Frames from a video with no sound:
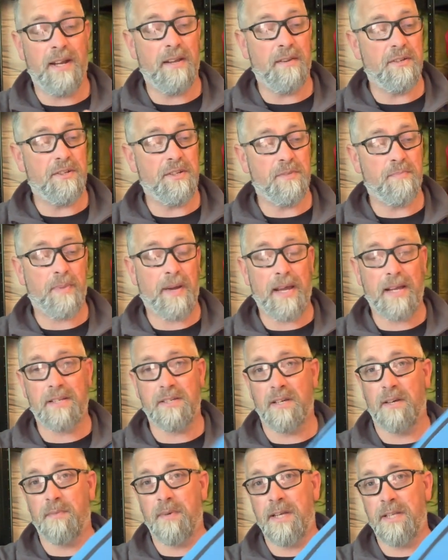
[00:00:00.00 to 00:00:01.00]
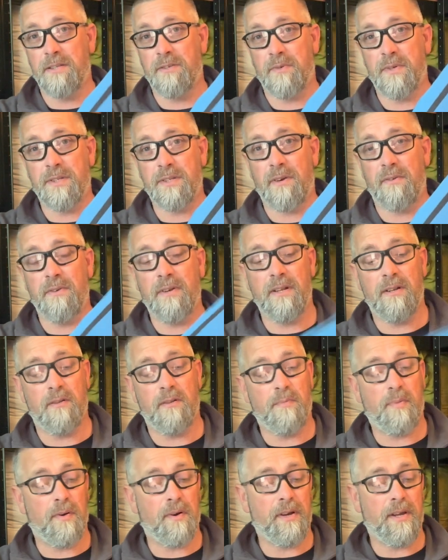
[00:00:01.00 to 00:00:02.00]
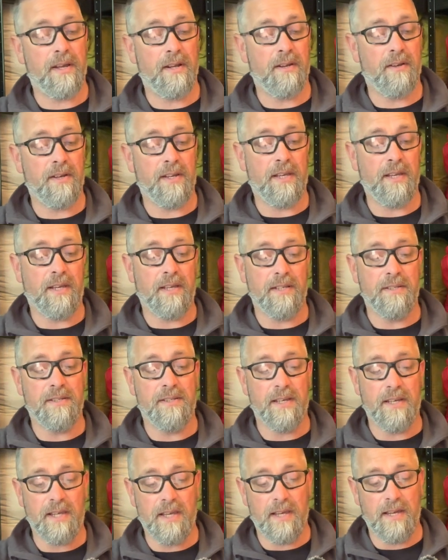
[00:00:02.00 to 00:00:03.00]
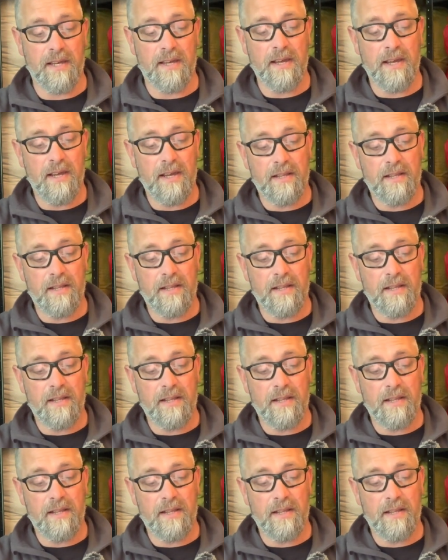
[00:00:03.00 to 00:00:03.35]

and it just packs up into its own little pocket like you can see here.